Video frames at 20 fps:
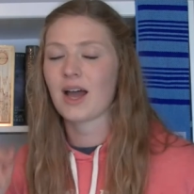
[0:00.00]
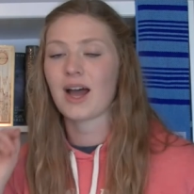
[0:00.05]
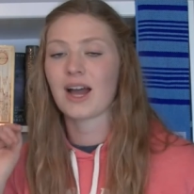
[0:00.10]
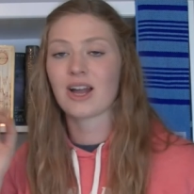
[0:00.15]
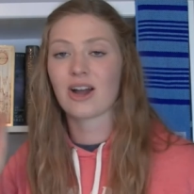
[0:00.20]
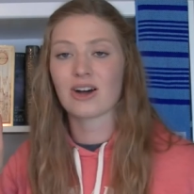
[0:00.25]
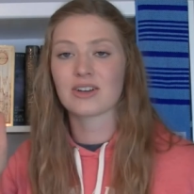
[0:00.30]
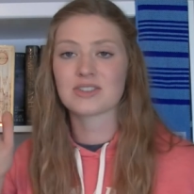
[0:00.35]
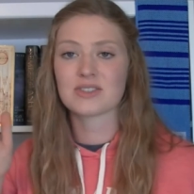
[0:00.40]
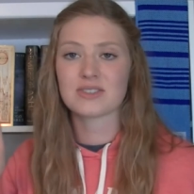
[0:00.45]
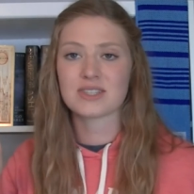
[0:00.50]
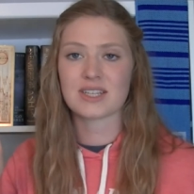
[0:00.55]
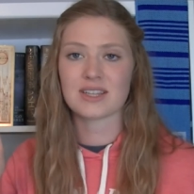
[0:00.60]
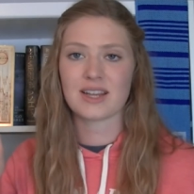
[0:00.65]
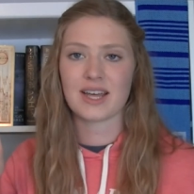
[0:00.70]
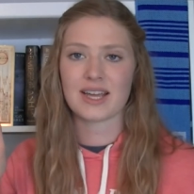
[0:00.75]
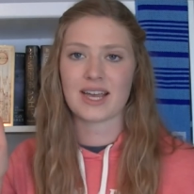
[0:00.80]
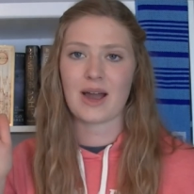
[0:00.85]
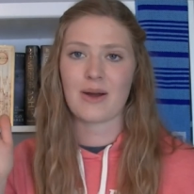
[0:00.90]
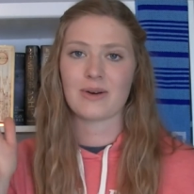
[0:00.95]
I also did
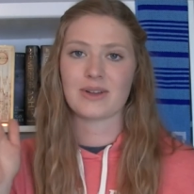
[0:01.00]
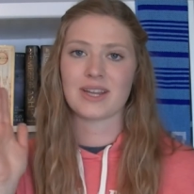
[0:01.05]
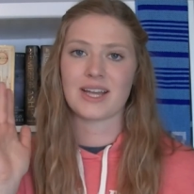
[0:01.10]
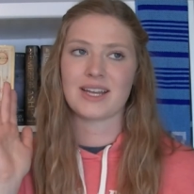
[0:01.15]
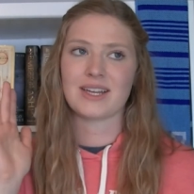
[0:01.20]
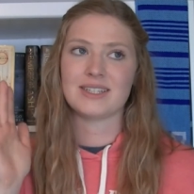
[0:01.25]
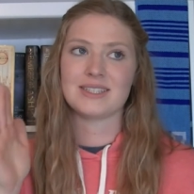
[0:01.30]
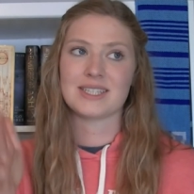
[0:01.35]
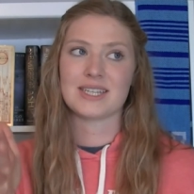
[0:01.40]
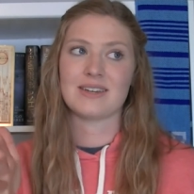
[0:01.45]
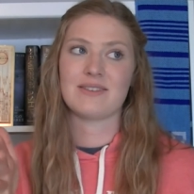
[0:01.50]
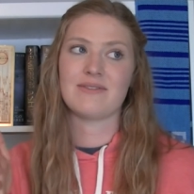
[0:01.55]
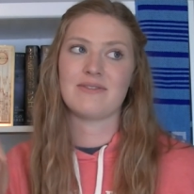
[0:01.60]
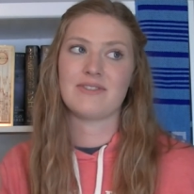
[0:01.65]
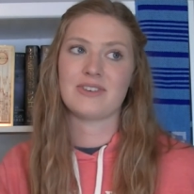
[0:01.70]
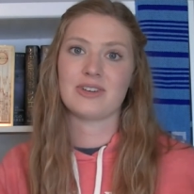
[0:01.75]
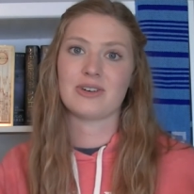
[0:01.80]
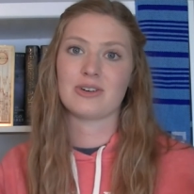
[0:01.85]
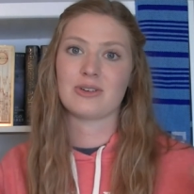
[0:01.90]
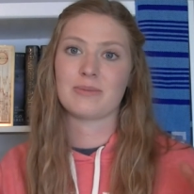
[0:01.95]
like how Elena didn't
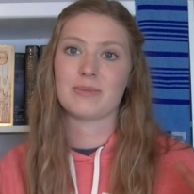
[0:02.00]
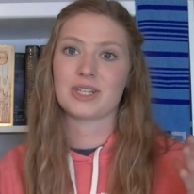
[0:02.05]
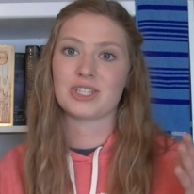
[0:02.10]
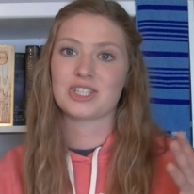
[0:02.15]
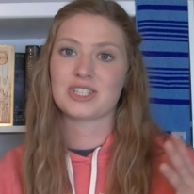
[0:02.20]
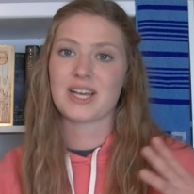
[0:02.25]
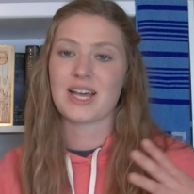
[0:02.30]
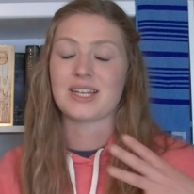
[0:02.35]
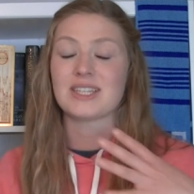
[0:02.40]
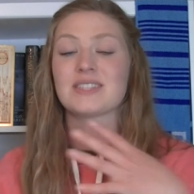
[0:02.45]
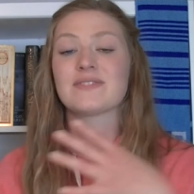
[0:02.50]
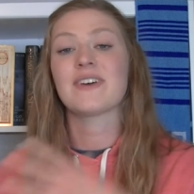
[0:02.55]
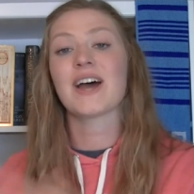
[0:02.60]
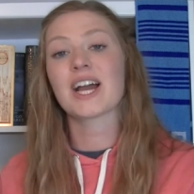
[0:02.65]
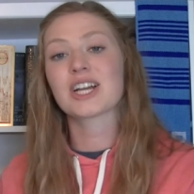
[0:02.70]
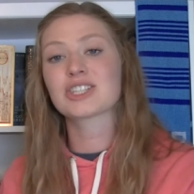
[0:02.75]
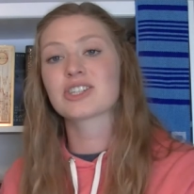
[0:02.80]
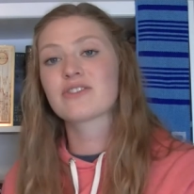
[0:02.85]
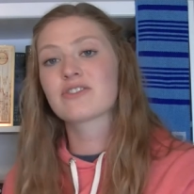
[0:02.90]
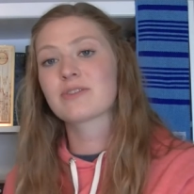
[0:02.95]
feel much
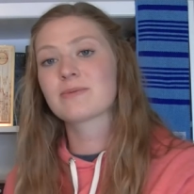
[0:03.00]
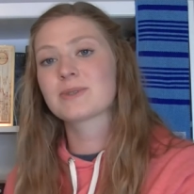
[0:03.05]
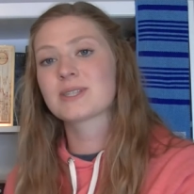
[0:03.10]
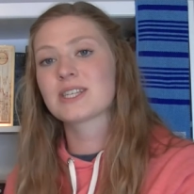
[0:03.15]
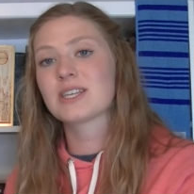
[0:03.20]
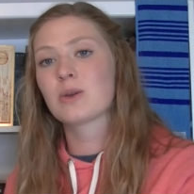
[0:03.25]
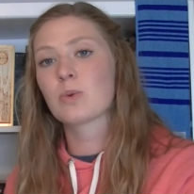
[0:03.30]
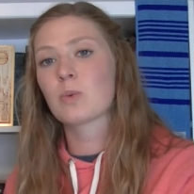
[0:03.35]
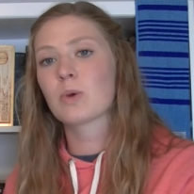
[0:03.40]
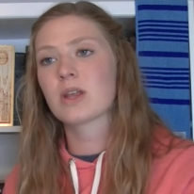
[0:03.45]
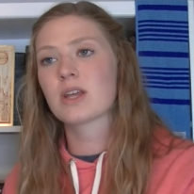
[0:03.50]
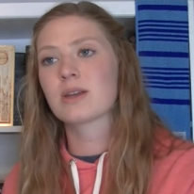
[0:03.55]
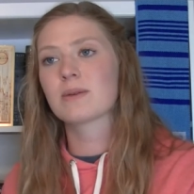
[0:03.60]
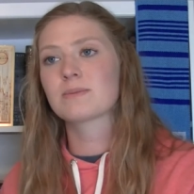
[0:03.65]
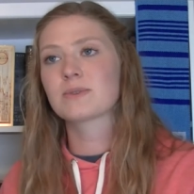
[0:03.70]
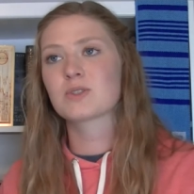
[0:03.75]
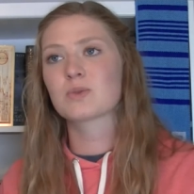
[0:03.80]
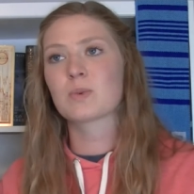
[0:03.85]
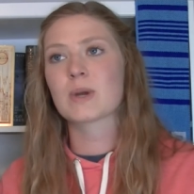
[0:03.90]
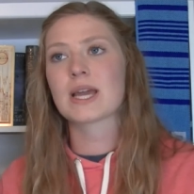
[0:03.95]
satisfaction from seeing
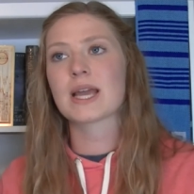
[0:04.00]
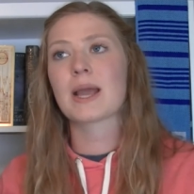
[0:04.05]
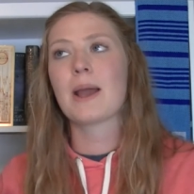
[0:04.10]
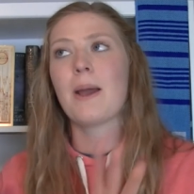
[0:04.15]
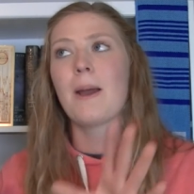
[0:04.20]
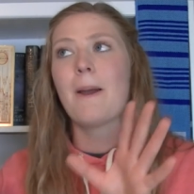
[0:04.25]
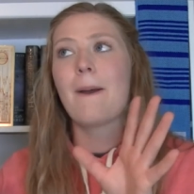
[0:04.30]
William swing,